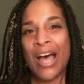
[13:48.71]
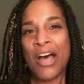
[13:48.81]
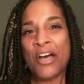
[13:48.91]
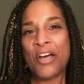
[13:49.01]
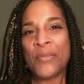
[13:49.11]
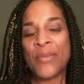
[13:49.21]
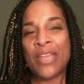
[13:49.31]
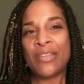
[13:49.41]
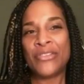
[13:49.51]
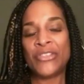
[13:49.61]

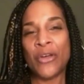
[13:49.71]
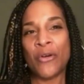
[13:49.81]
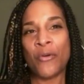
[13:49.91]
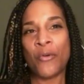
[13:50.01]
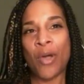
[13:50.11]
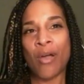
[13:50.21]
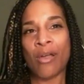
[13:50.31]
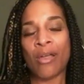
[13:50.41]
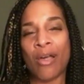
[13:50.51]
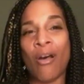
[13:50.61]
And so
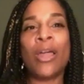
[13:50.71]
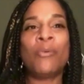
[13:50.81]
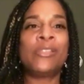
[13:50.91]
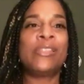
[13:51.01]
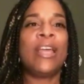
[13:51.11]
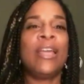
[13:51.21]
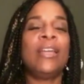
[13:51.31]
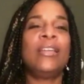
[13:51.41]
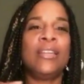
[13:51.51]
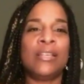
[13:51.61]
all I was
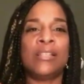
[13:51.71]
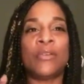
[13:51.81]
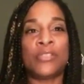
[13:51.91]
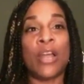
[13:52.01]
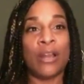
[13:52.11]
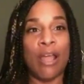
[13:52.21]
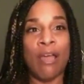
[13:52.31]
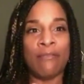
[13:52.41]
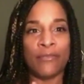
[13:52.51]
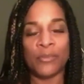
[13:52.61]
saying is, I was talking
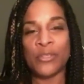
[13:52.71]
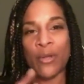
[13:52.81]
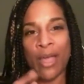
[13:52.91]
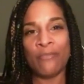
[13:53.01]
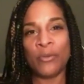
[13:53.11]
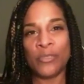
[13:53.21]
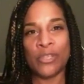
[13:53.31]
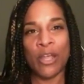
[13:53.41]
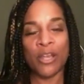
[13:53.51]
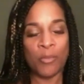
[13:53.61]
to Ephraim. So Ephraim was
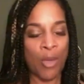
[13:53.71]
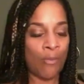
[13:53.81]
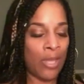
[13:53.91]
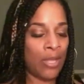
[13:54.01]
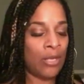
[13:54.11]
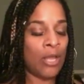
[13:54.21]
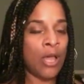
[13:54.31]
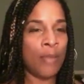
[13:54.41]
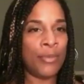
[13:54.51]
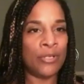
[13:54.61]
talking about manning
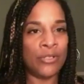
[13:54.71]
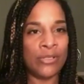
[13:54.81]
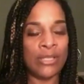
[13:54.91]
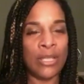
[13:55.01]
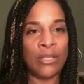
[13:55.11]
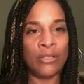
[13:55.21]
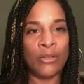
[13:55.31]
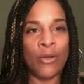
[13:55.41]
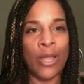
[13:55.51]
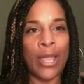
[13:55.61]
up and just saying,
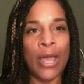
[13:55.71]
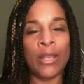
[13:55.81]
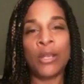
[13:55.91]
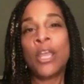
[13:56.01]
you know, I got it.